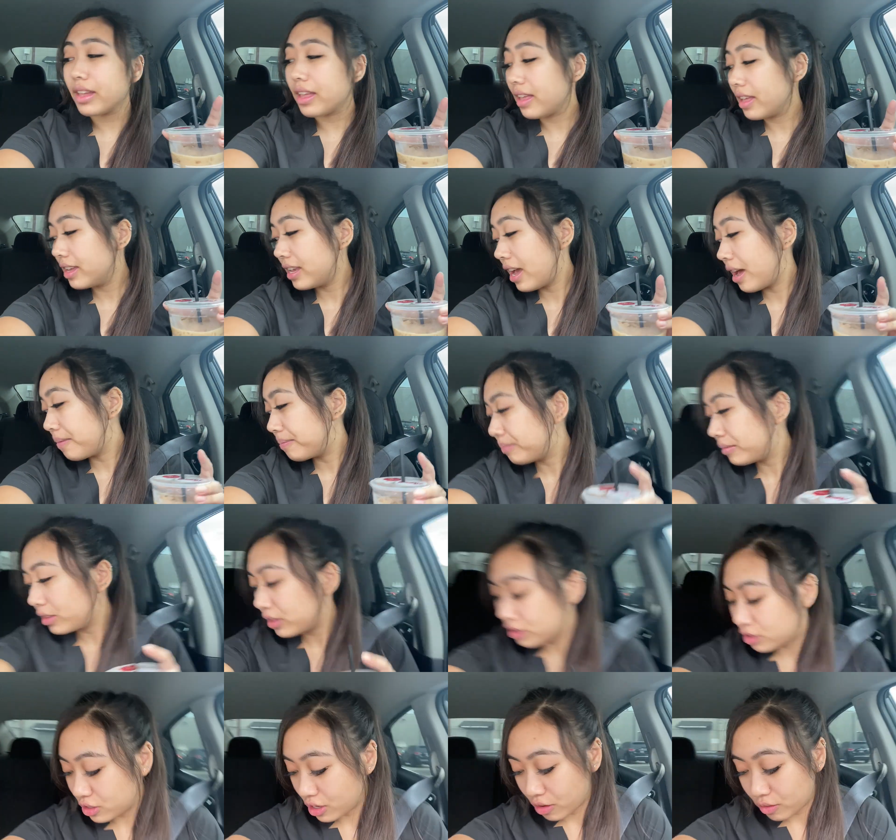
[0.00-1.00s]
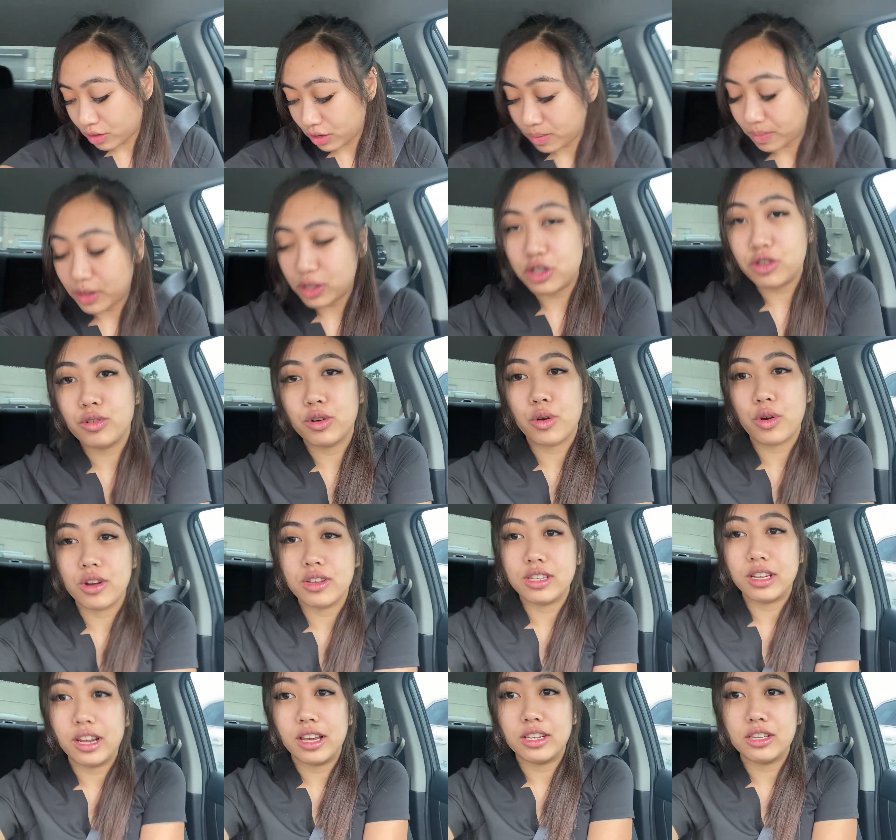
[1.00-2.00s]
Yeah, there's not really much to record
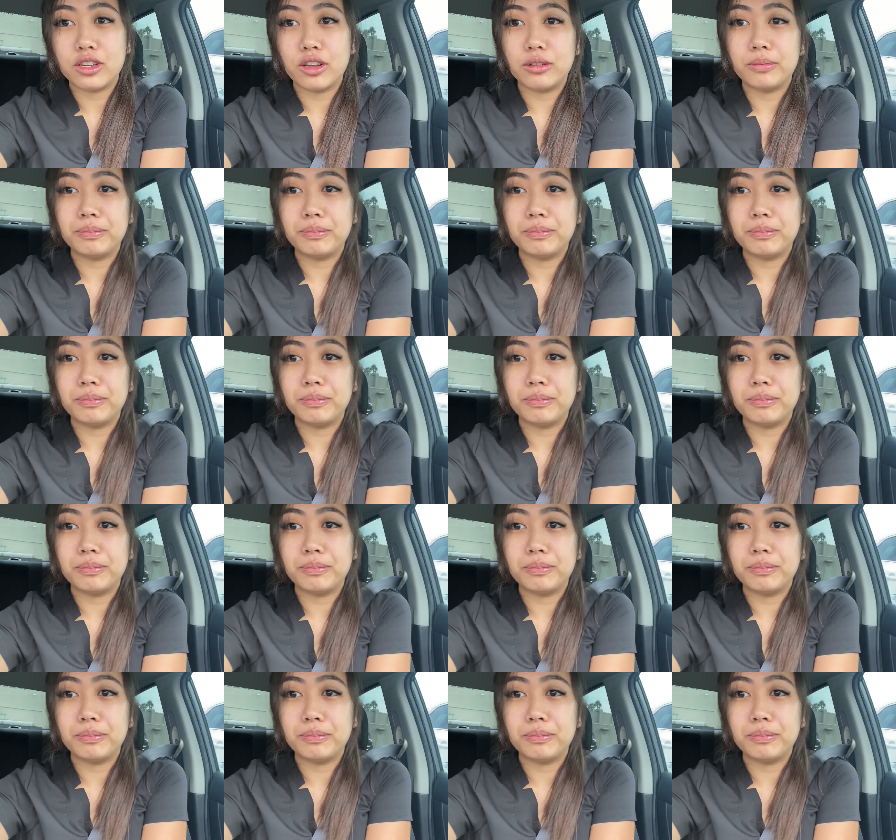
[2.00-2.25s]
today, so